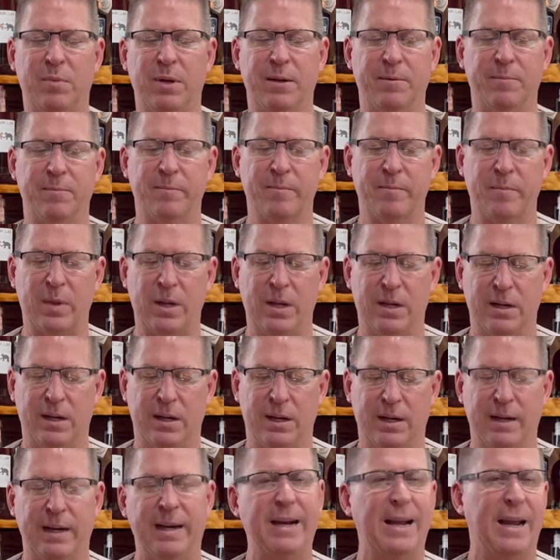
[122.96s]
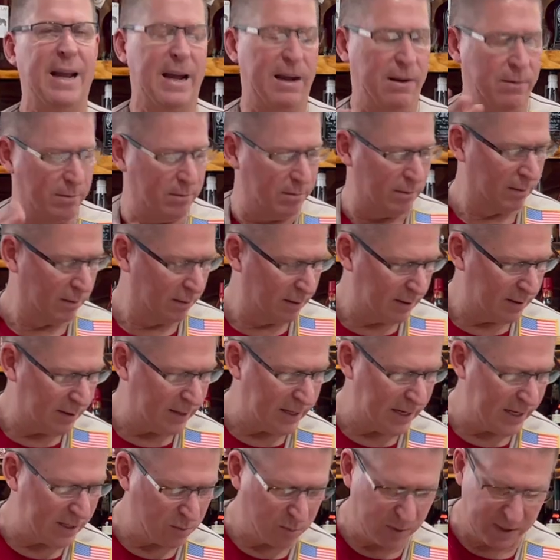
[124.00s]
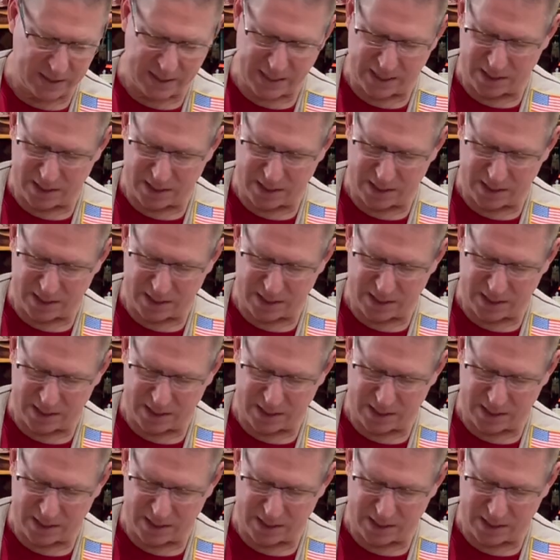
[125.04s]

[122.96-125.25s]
but anyhow, that's what